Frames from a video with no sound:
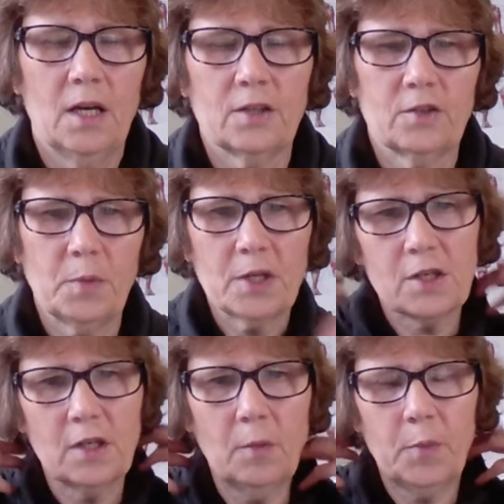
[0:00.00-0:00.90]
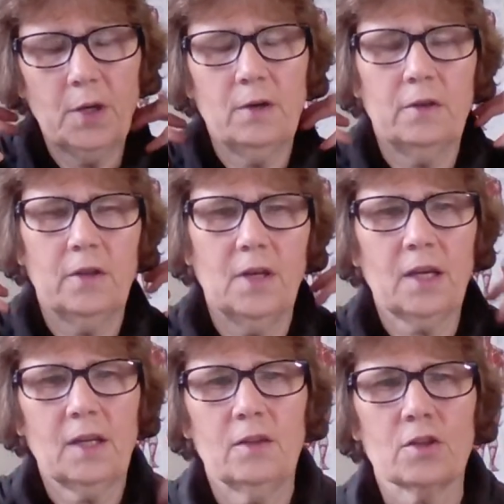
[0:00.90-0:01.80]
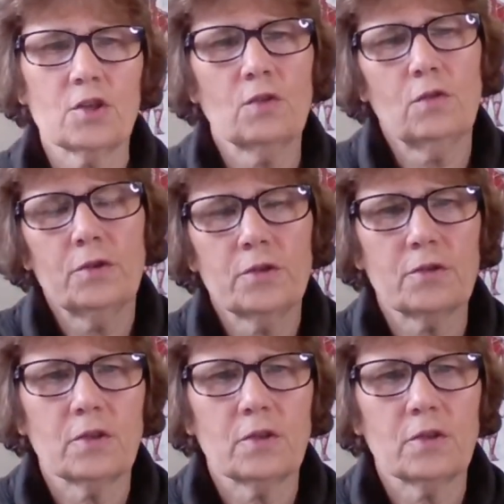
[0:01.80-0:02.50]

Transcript: especially up here in the neck and the shoulders,